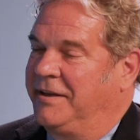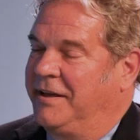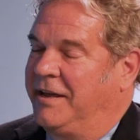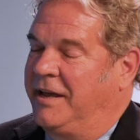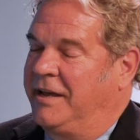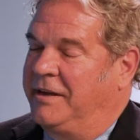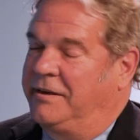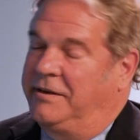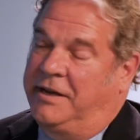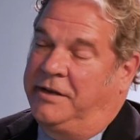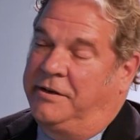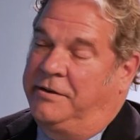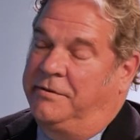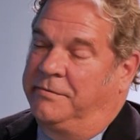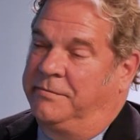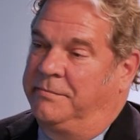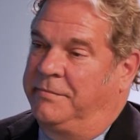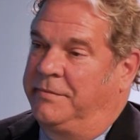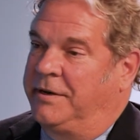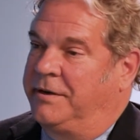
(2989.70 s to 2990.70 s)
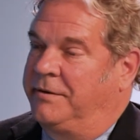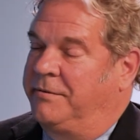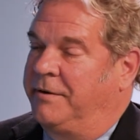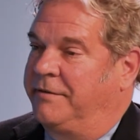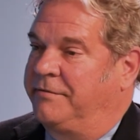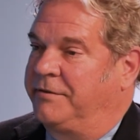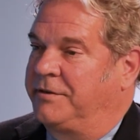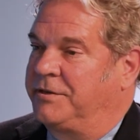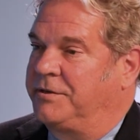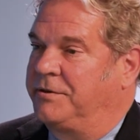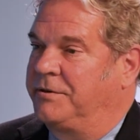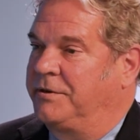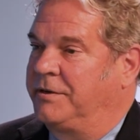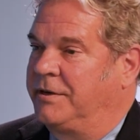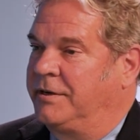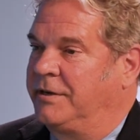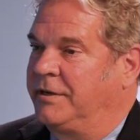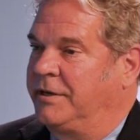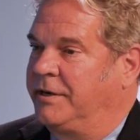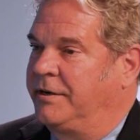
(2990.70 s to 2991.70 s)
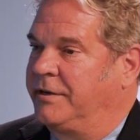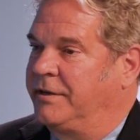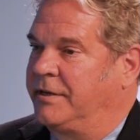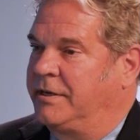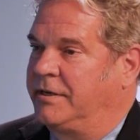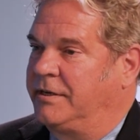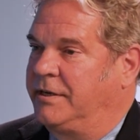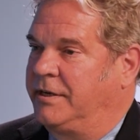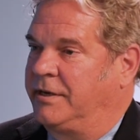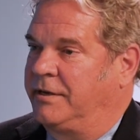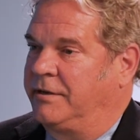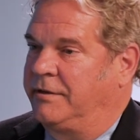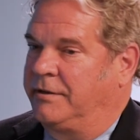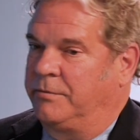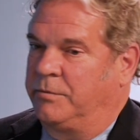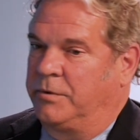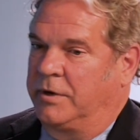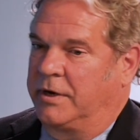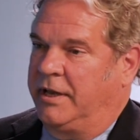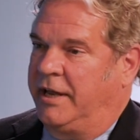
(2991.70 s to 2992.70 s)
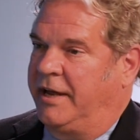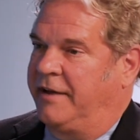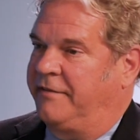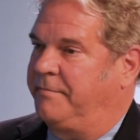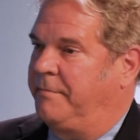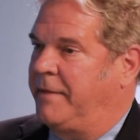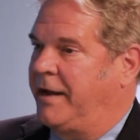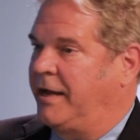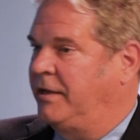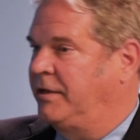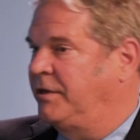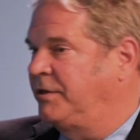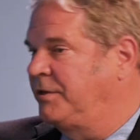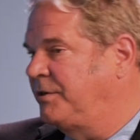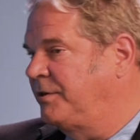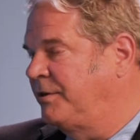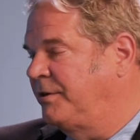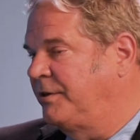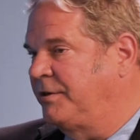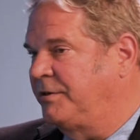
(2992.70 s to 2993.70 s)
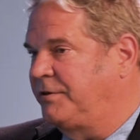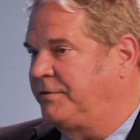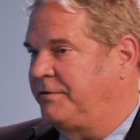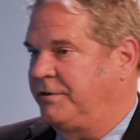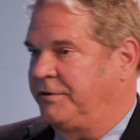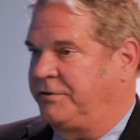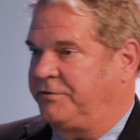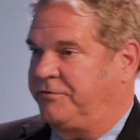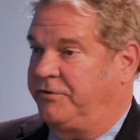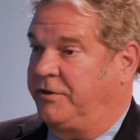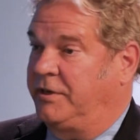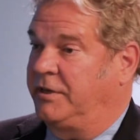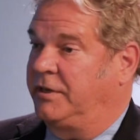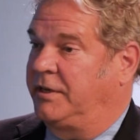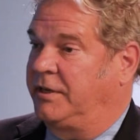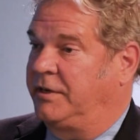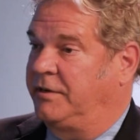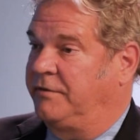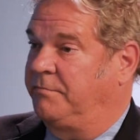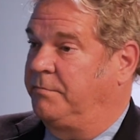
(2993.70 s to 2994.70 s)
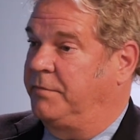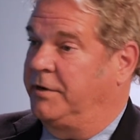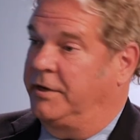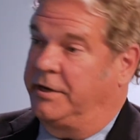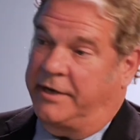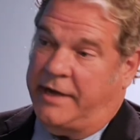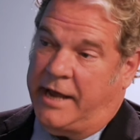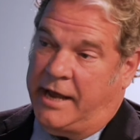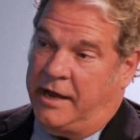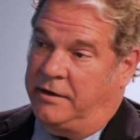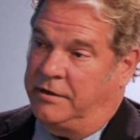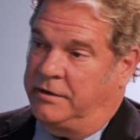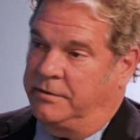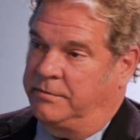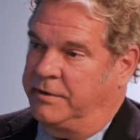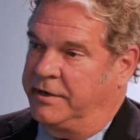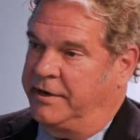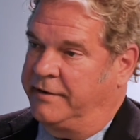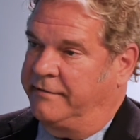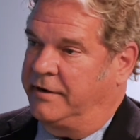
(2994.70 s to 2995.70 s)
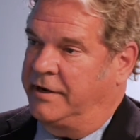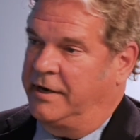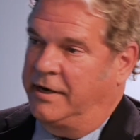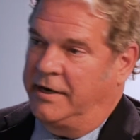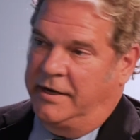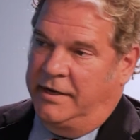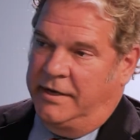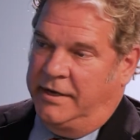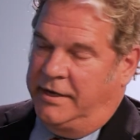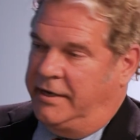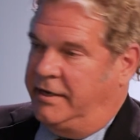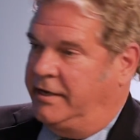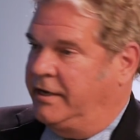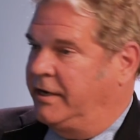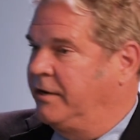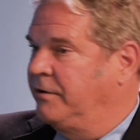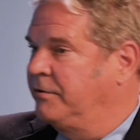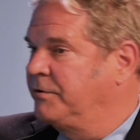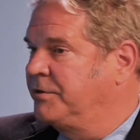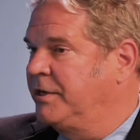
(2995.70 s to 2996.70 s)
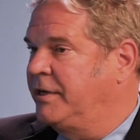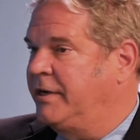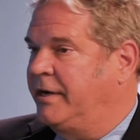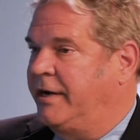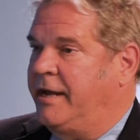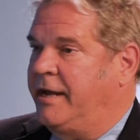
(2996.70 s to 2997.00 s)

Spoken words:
and you made reference to it earlier that the work-life balance or this feeling of burnt out or whatever, it goes in and